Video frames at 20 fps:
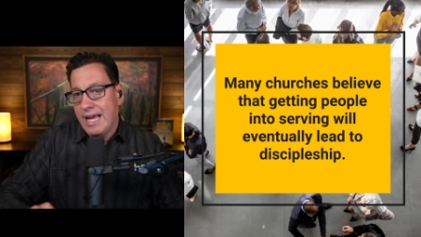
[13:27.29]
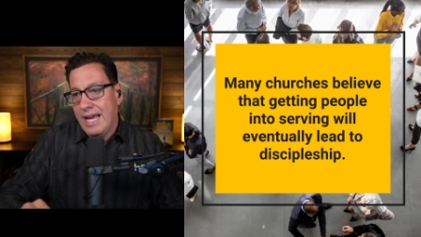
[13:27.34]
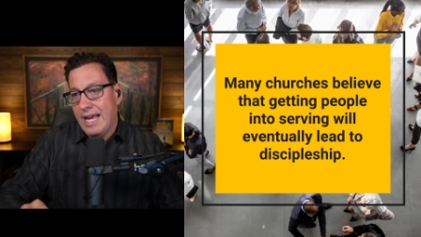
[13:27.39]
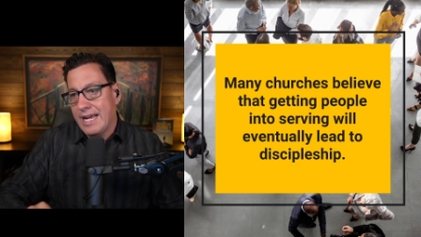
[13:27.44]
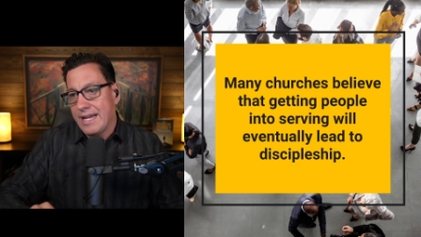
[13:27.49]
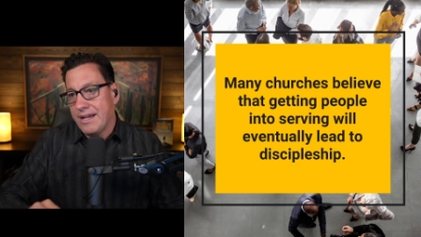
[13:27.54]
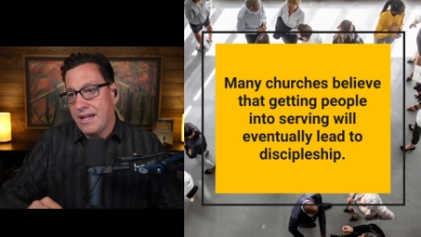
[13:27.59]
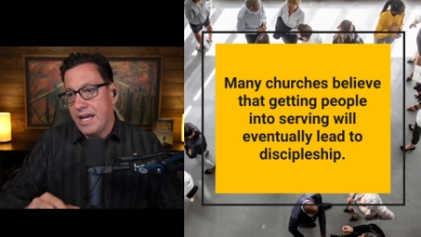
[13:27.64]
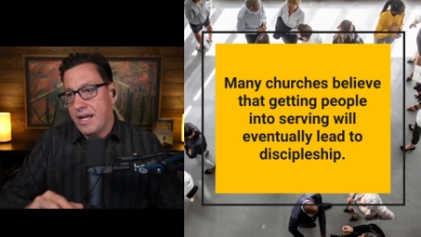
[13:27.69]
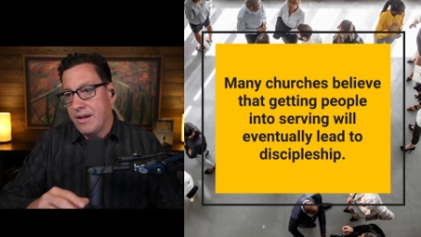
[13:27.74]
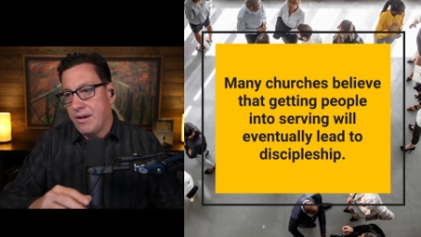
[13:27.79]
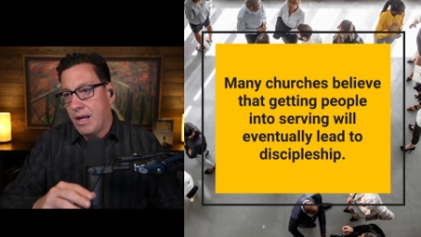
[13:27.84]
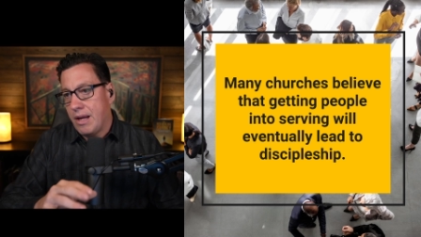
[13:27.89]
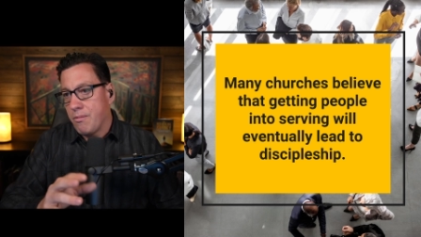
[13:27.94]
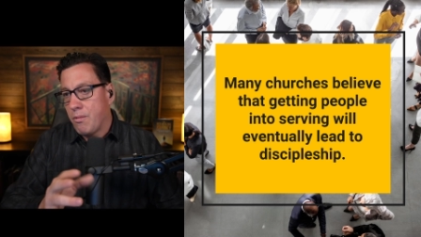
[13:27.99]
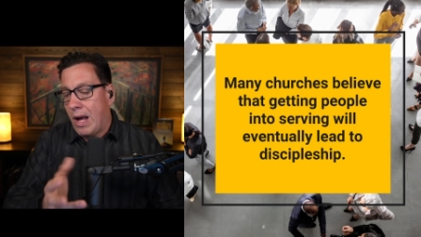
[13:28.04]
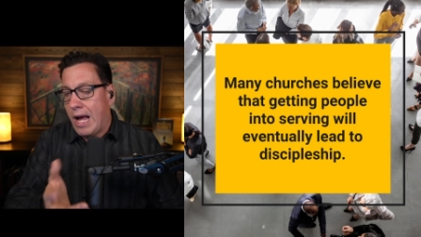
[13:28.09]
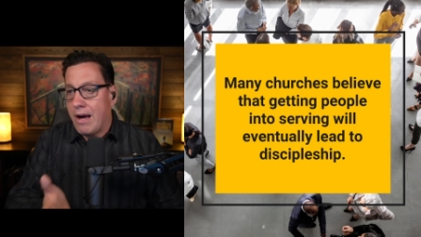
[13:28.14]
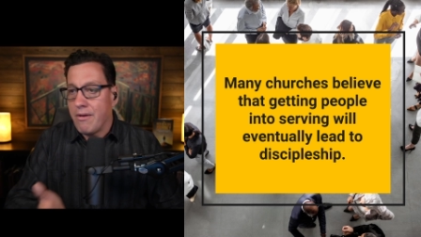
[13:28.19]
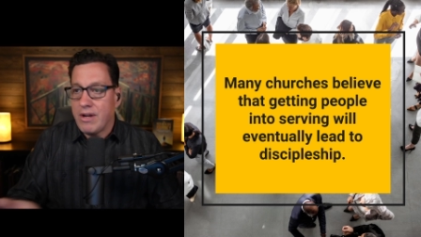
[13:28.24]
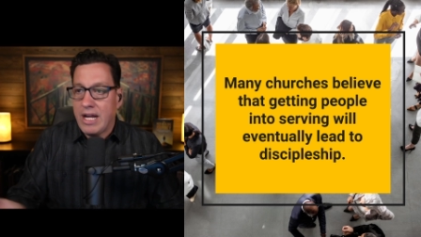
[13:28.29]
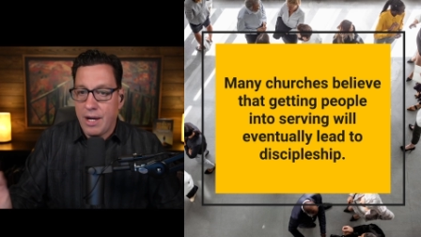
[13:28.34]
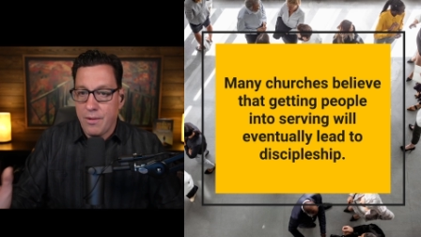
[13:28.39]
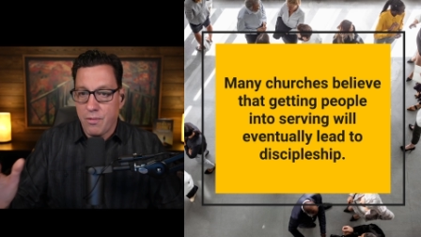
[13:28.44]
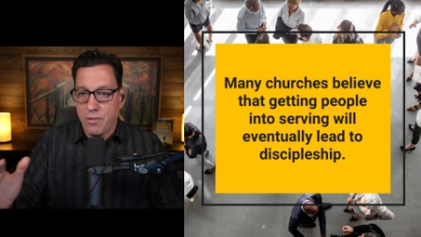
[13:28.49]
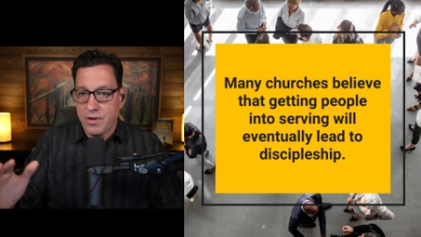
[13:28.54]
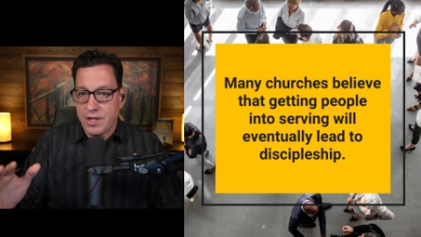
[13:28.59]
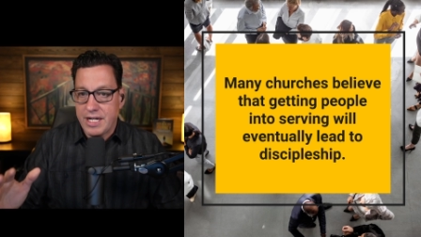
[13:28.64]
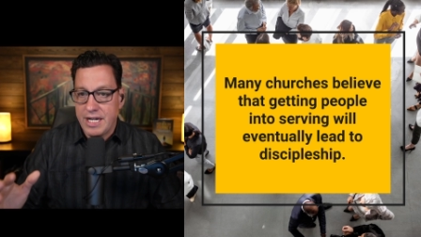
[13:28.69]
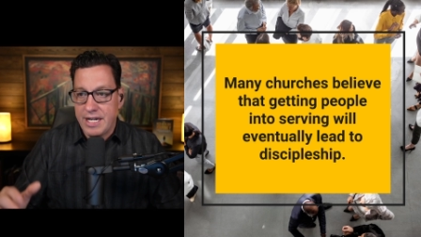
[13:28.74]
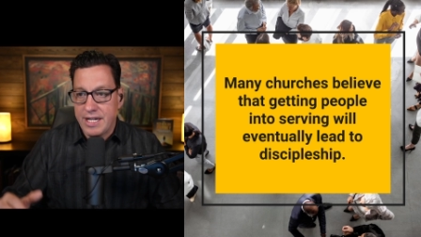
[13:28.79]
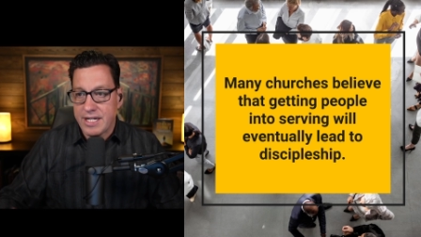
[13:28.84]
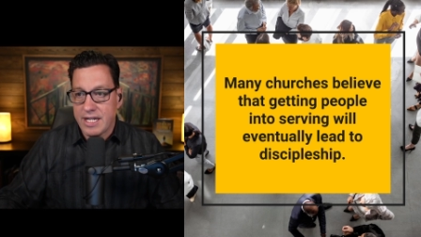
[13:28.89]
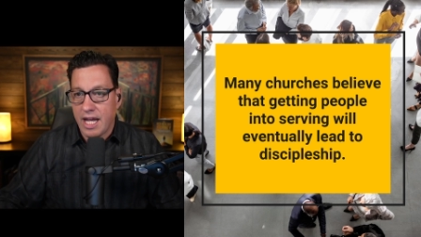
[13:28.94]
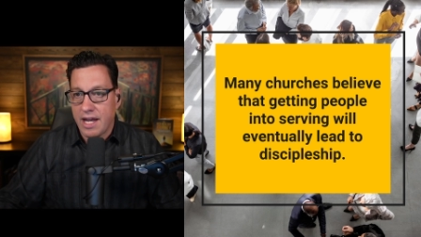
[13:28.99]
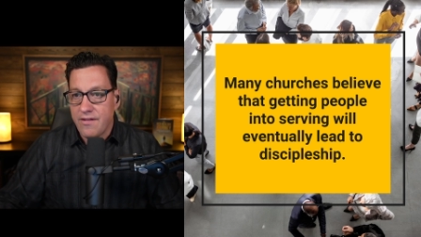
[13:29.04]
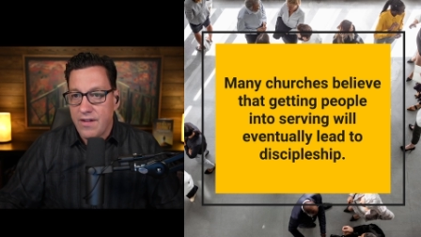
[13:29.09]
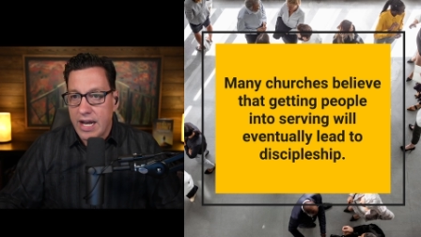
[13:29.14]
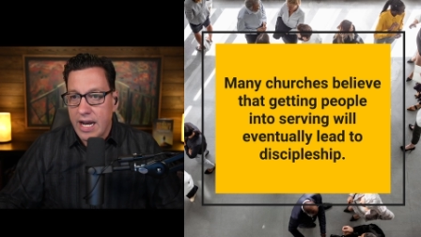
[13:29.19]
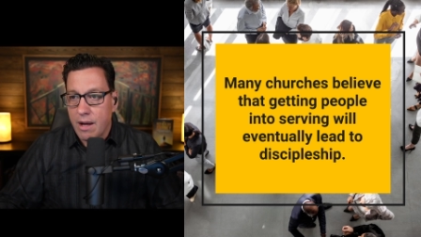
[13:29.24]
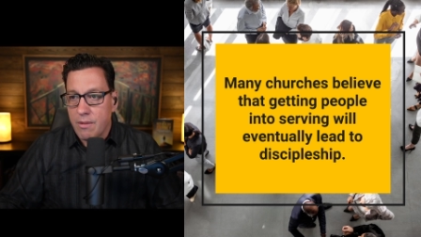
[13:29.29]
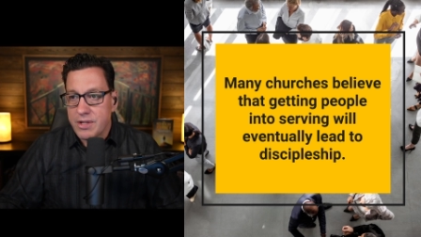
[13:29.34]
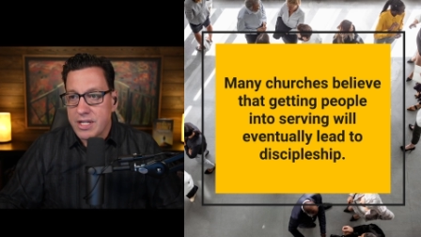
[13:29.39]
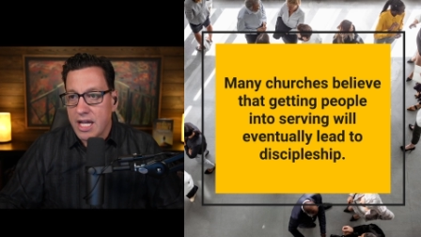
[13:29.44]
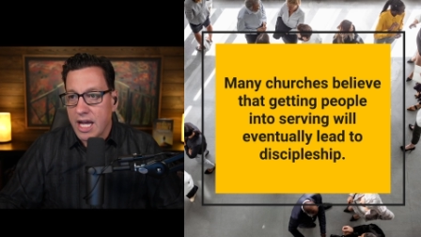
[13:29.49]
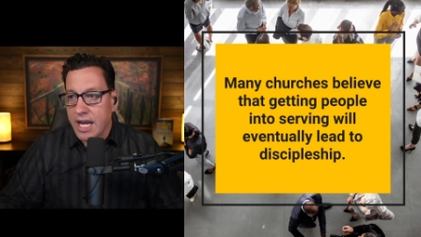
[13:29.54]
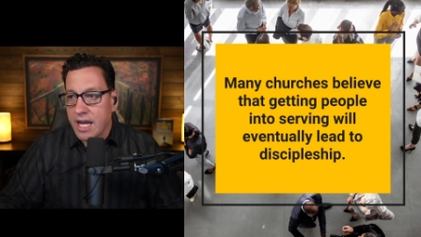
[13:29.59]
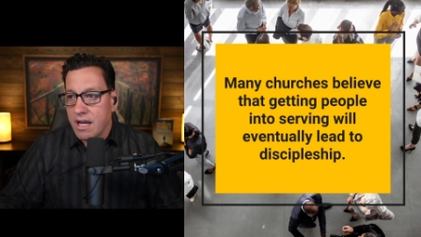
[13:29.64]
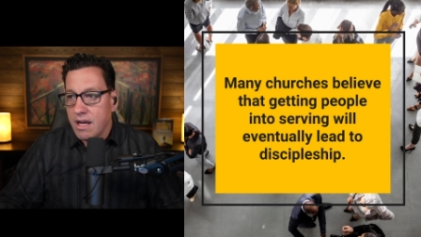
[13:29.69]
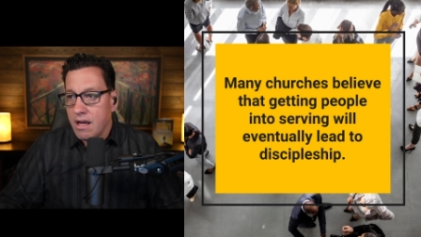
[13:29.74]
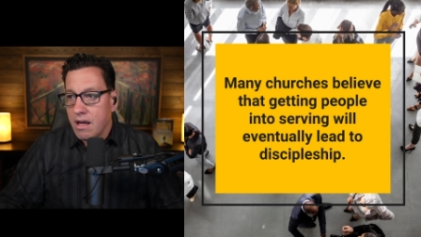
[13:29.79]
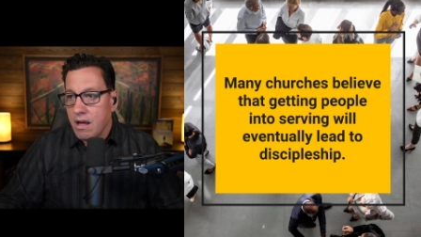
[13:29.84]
and and and how God worked in his life and I was like